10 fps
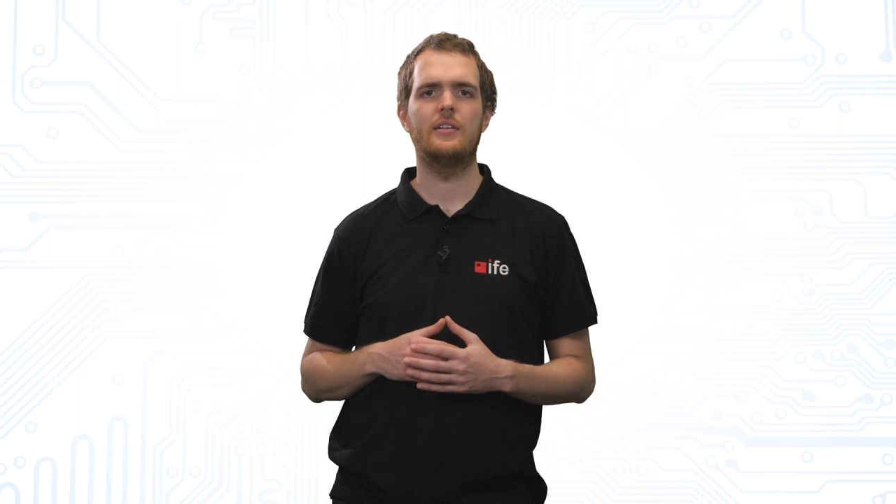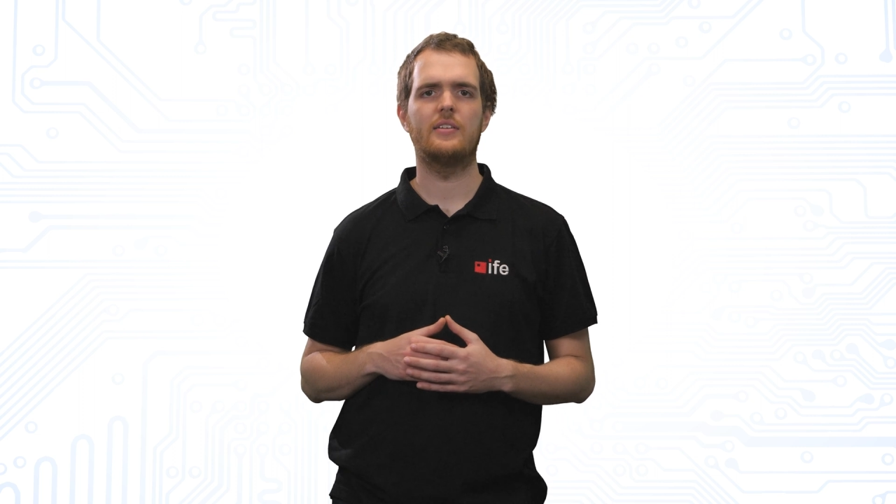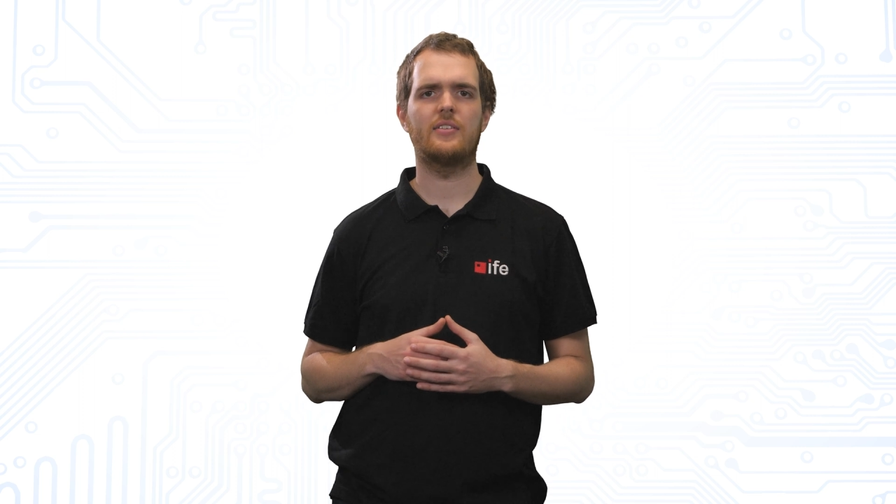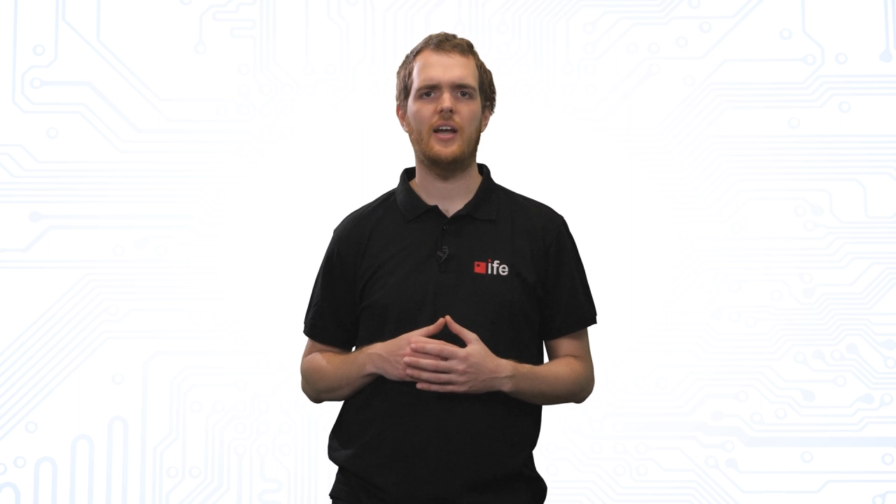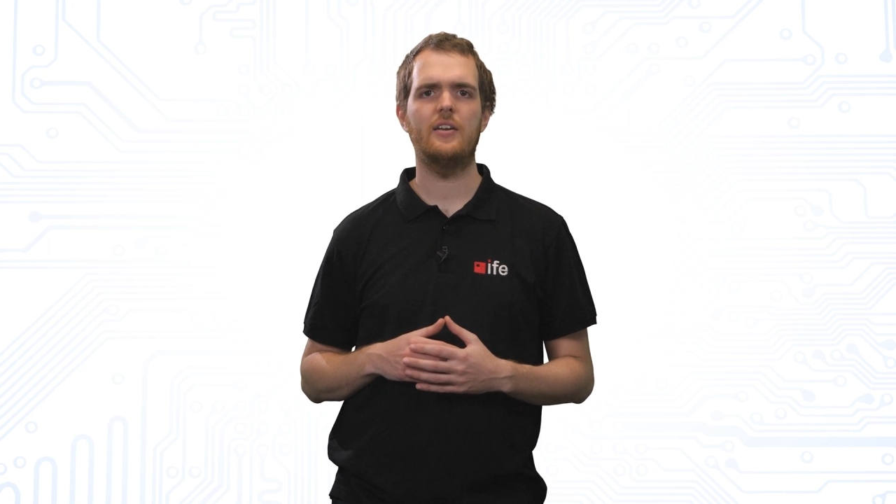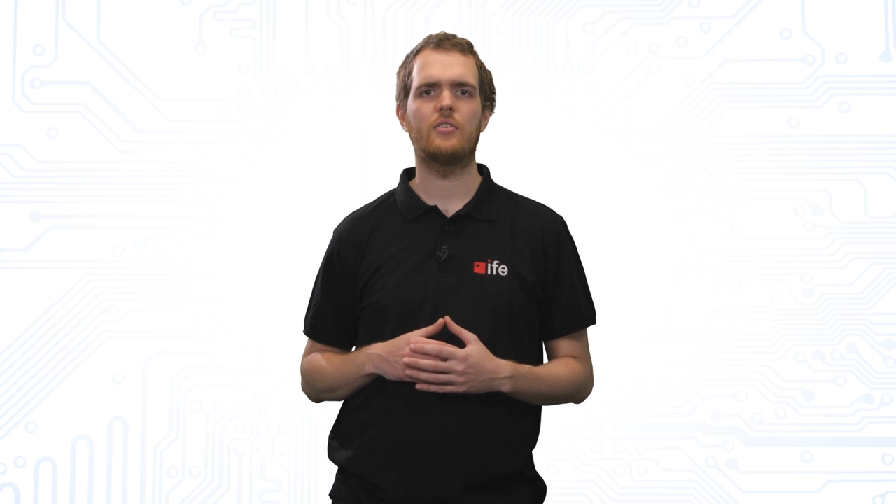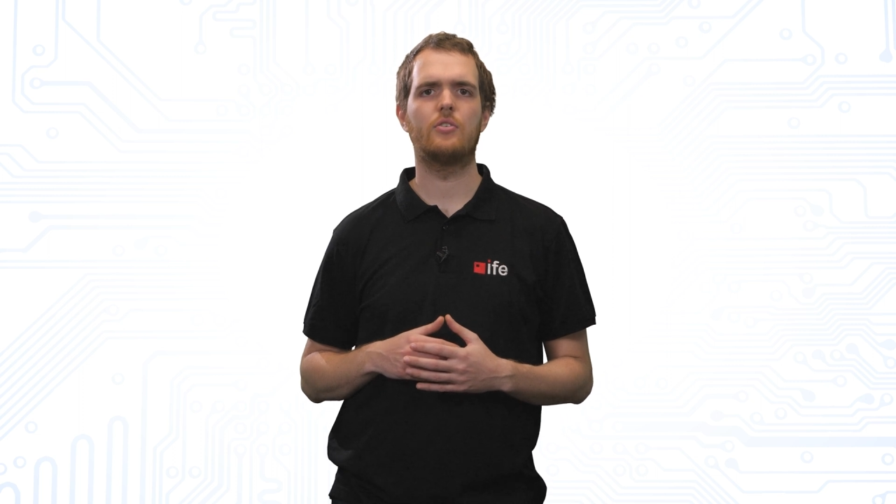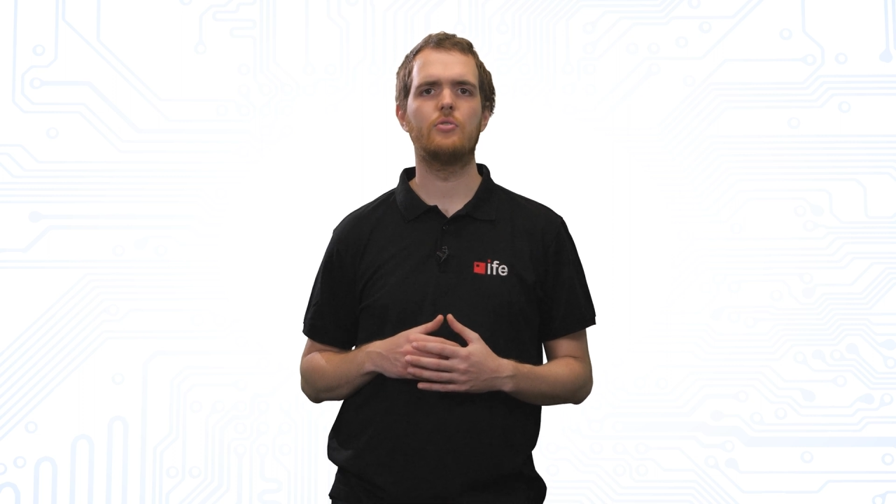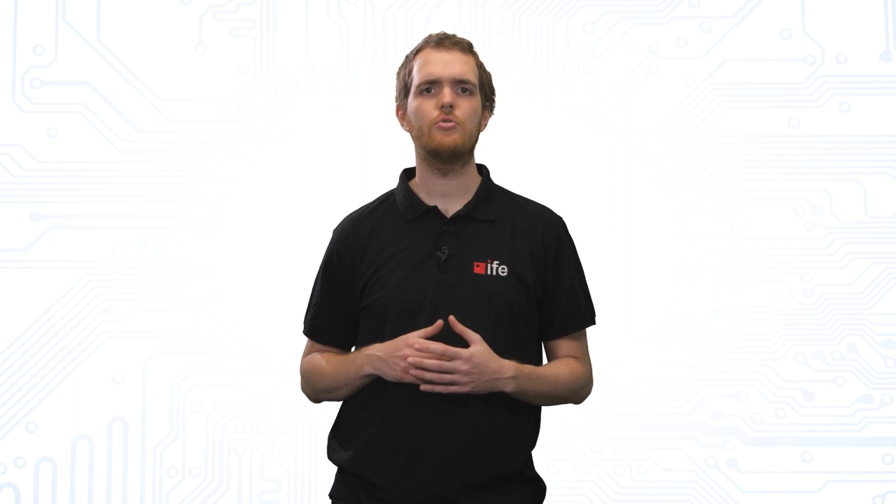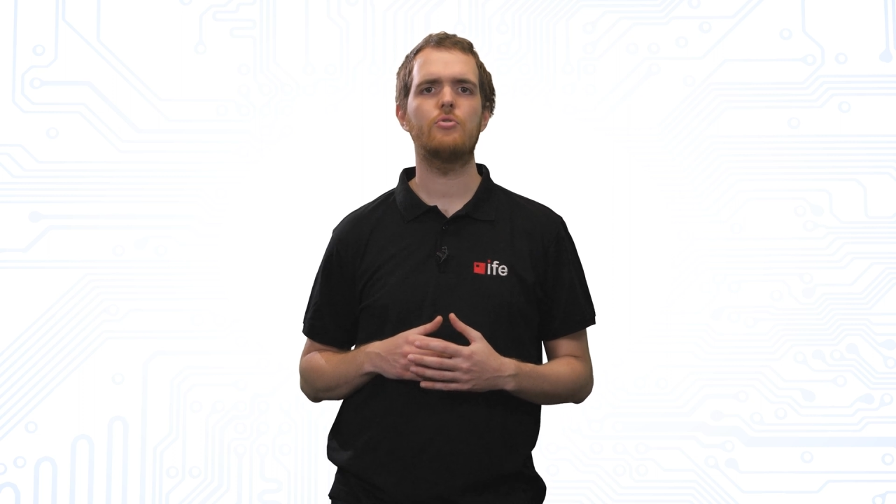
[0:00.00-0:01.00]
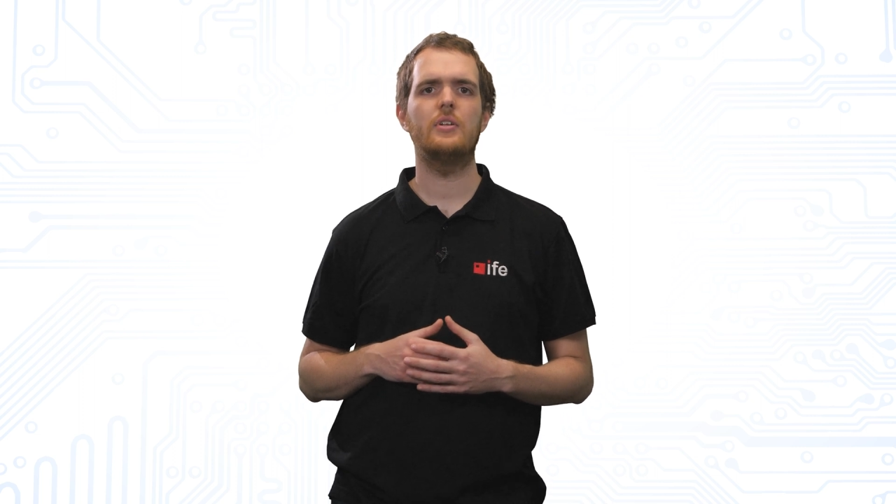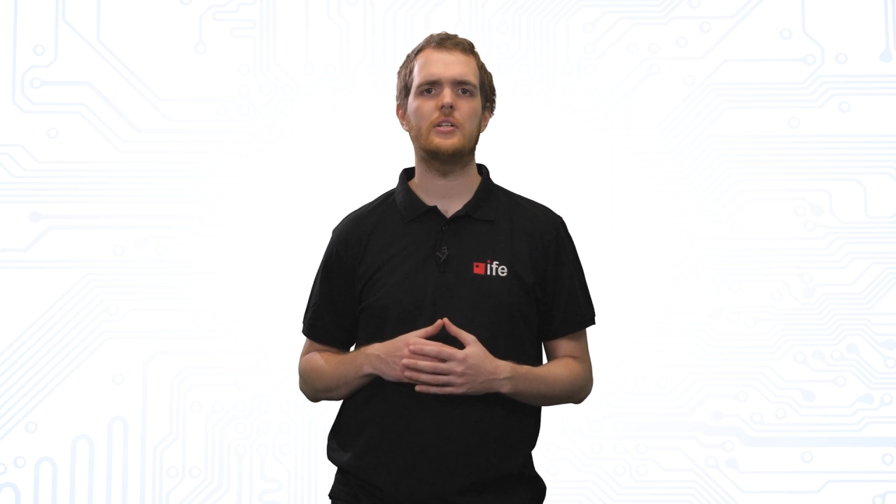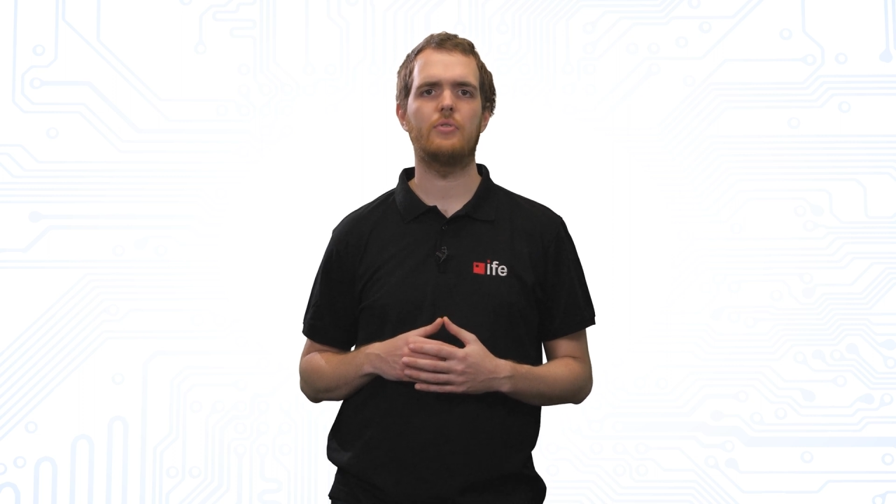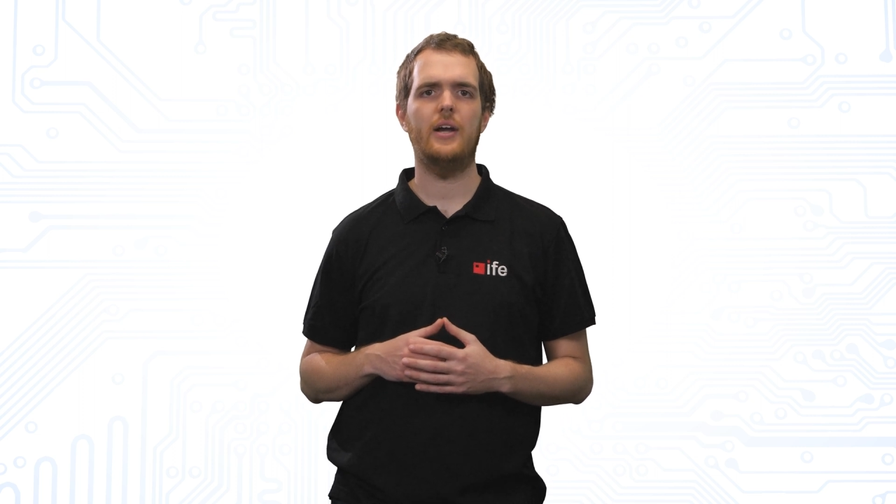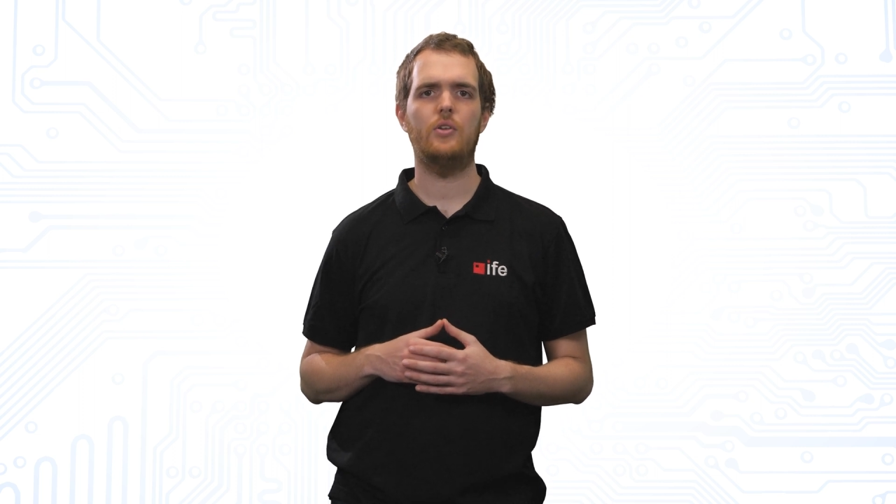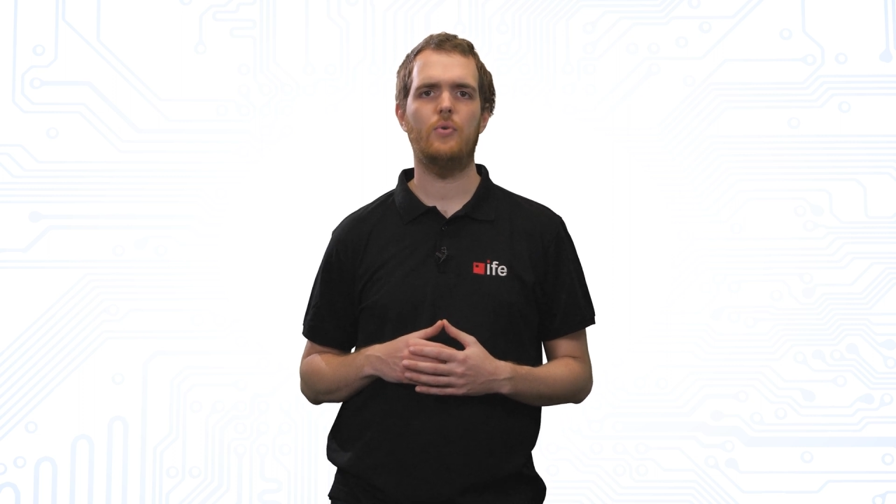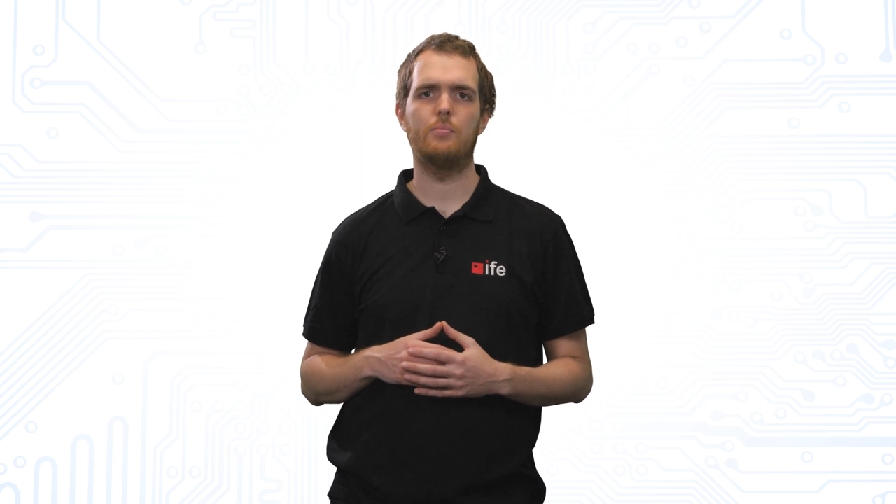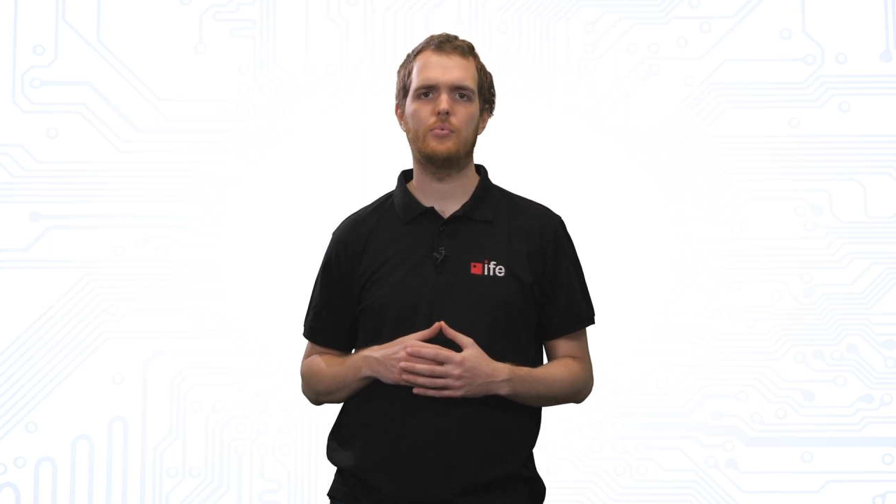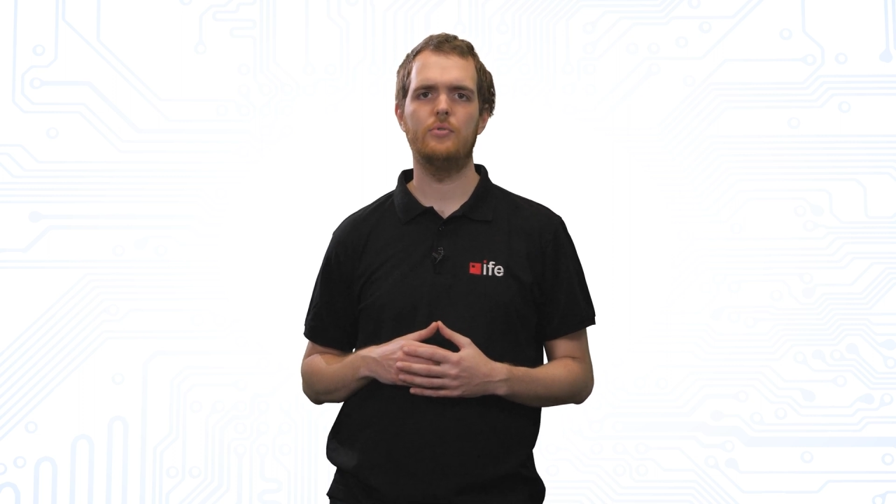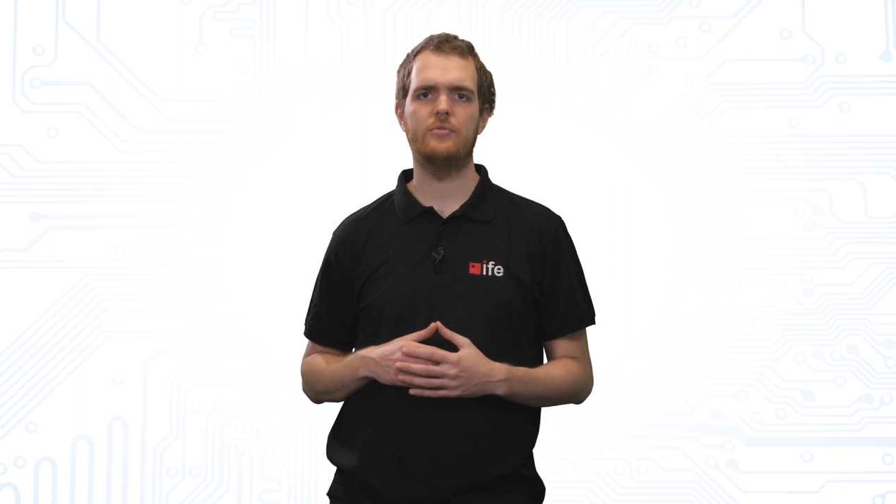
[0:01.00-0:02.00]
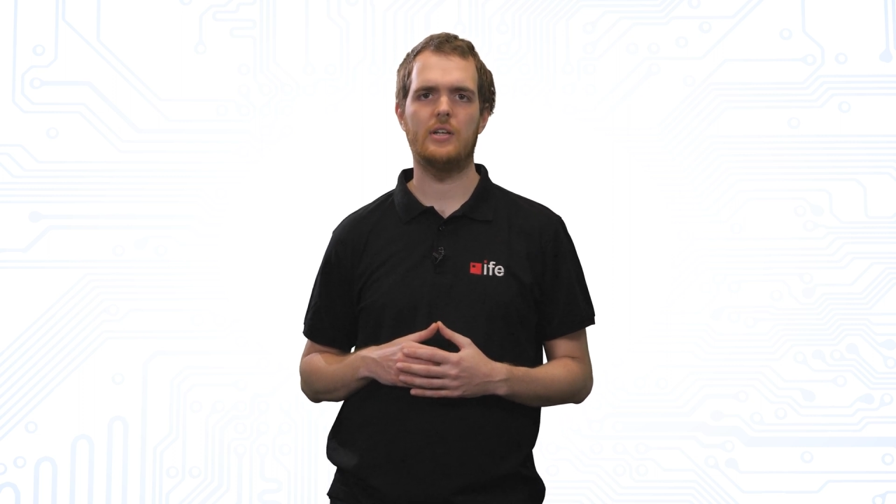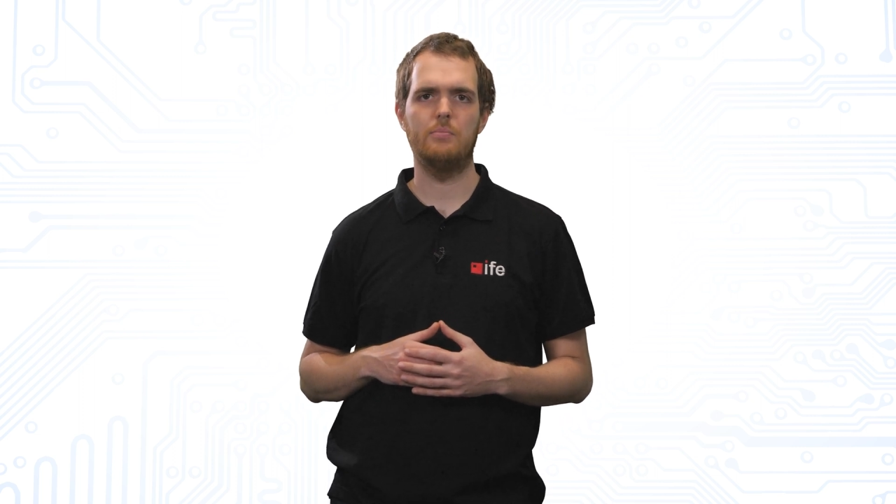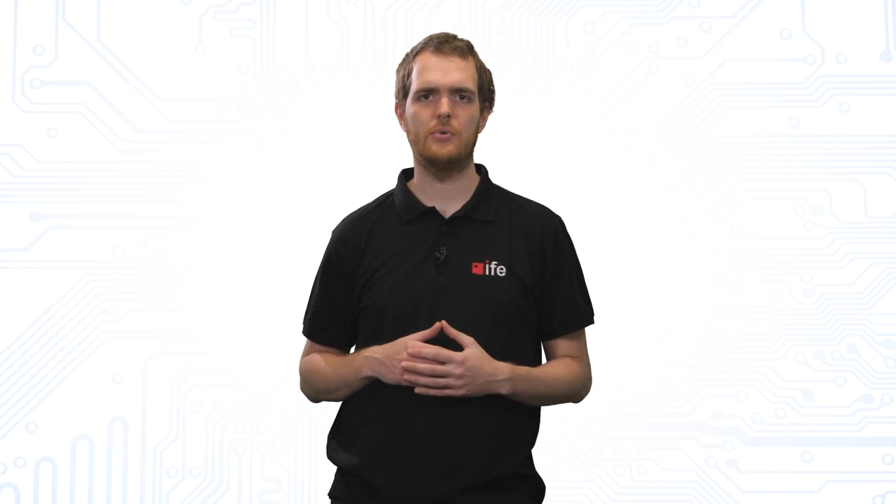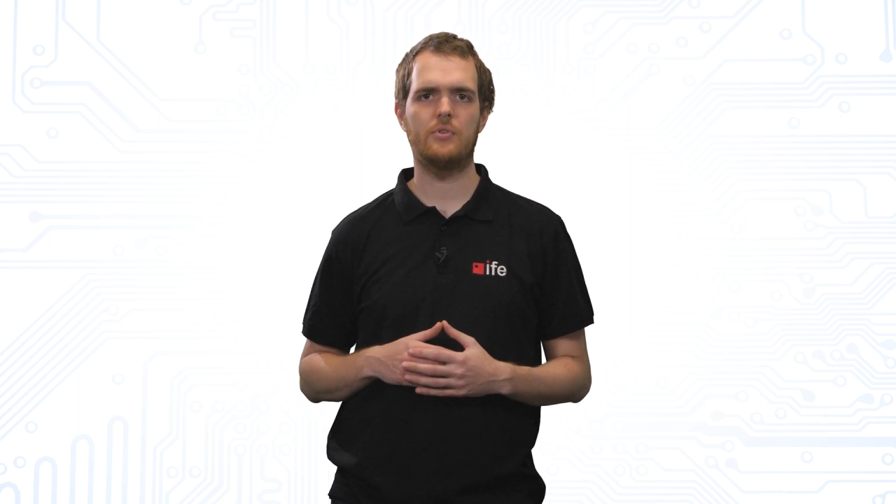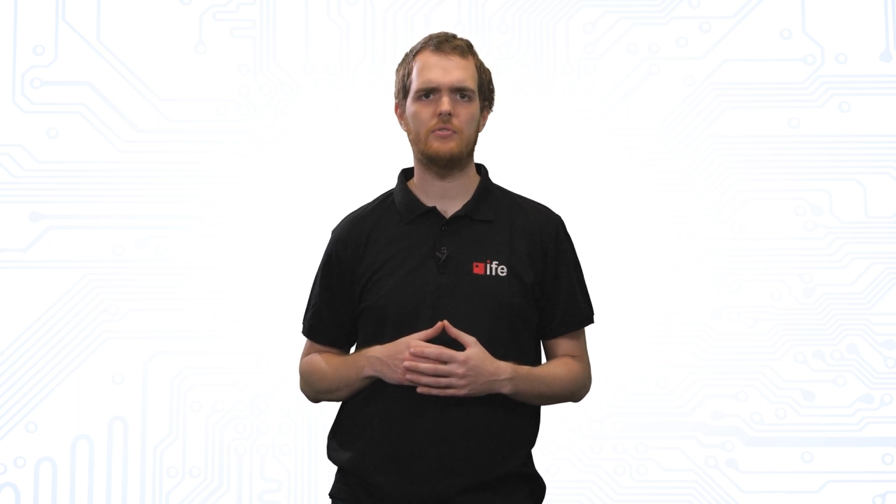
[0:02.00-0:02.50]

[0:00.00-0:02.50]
designers usually try to improve the input